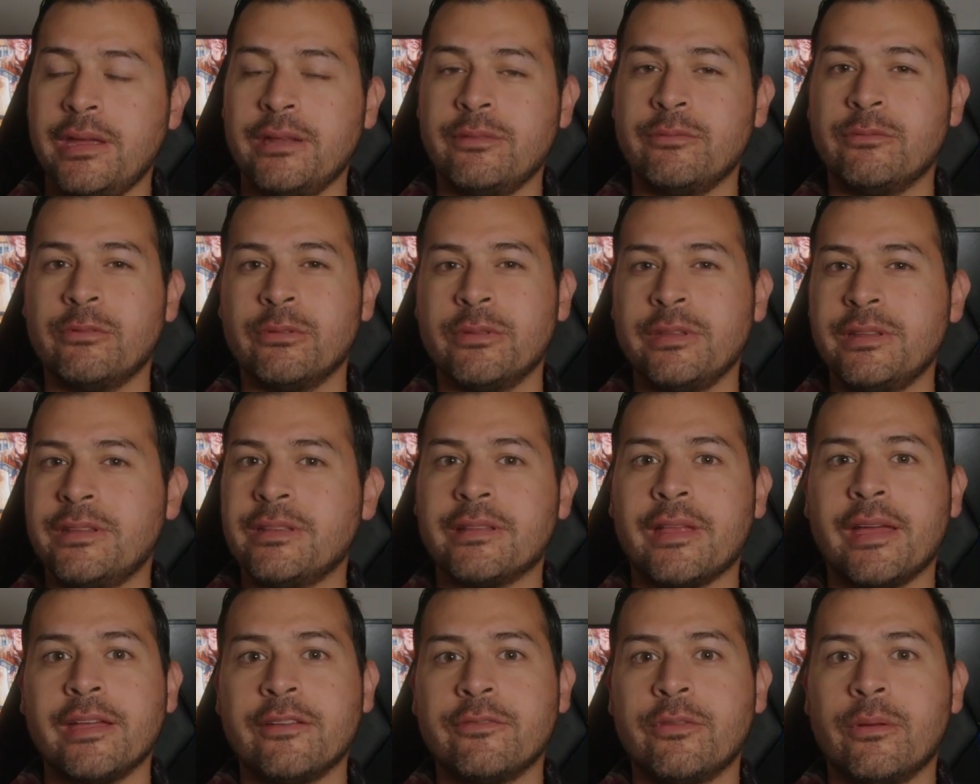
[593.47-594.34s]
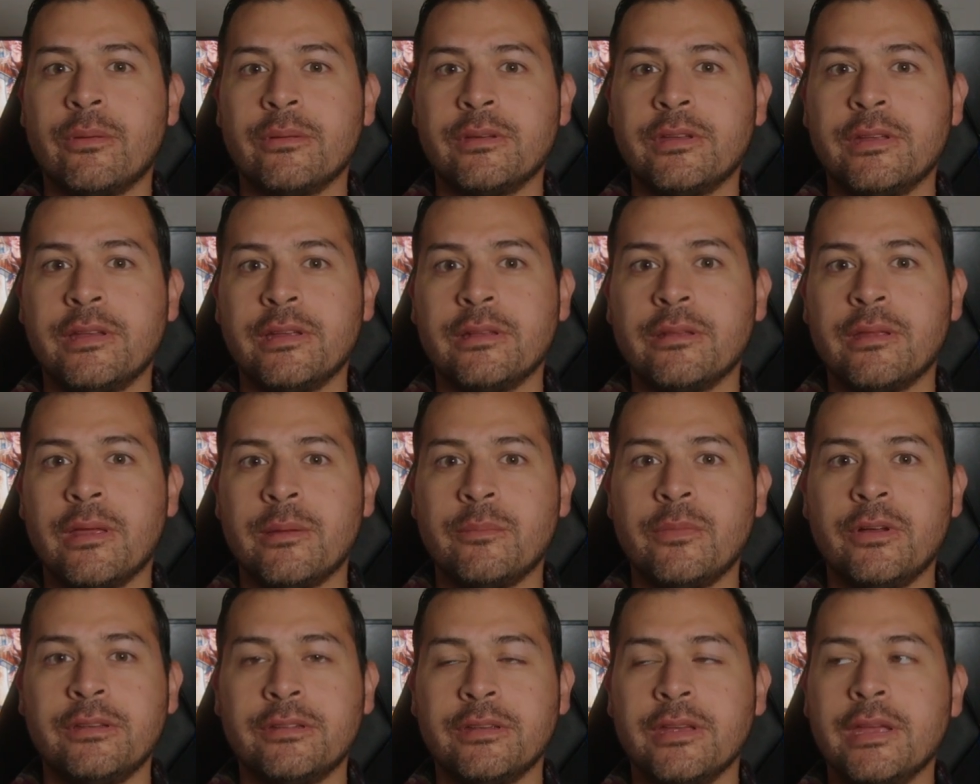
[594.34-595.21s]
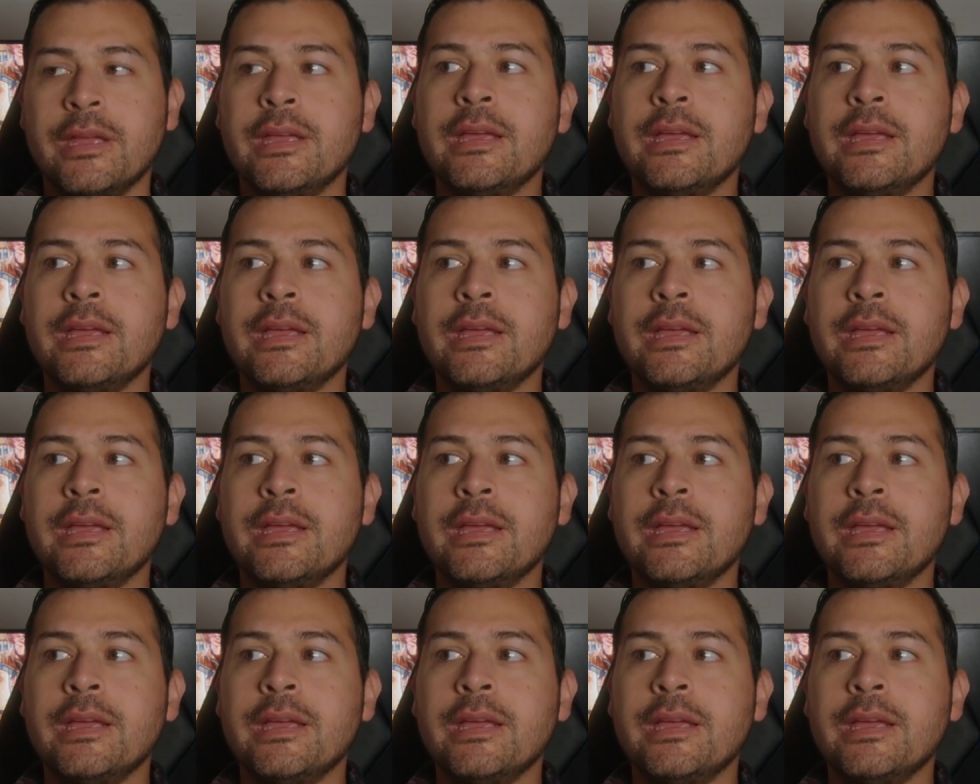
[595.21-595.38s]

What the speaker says: and really didn't like Fallen Kingdom that much,